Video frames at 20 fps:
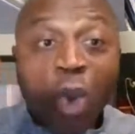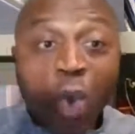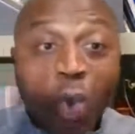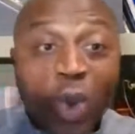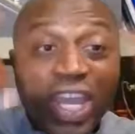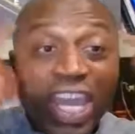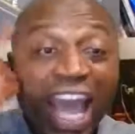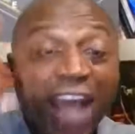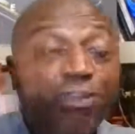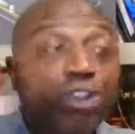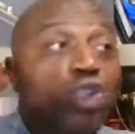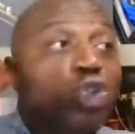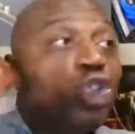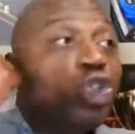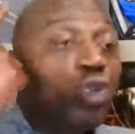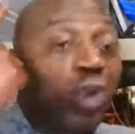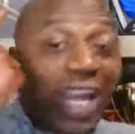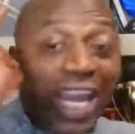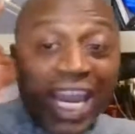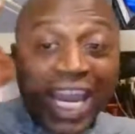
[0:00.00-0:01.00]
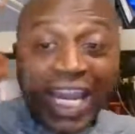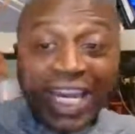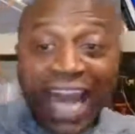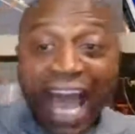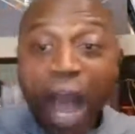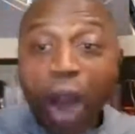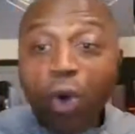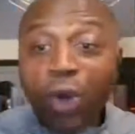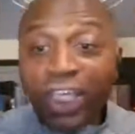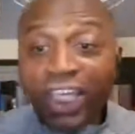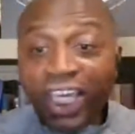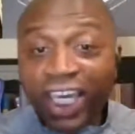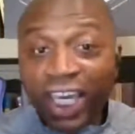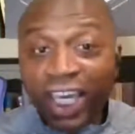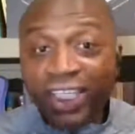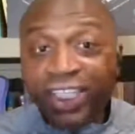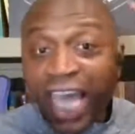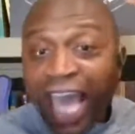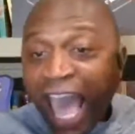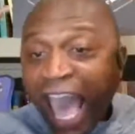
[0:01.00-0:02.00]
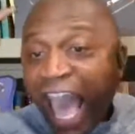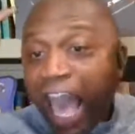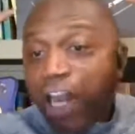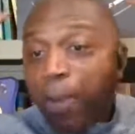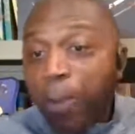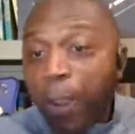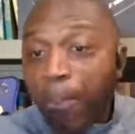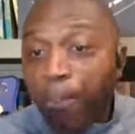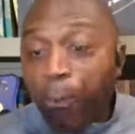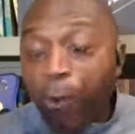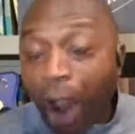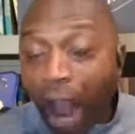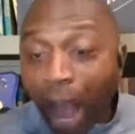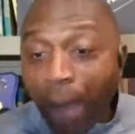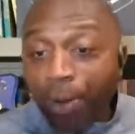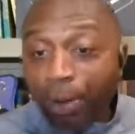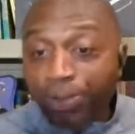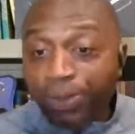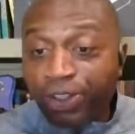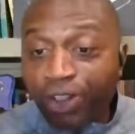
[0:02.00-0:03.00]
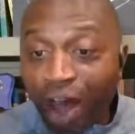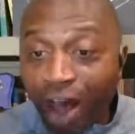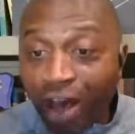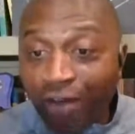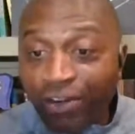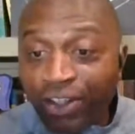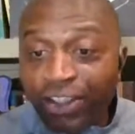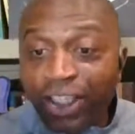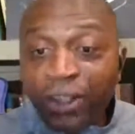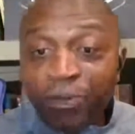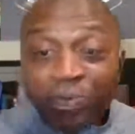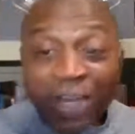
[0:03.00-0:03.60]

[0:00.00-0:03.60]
we have to train our kids how to be problem solvers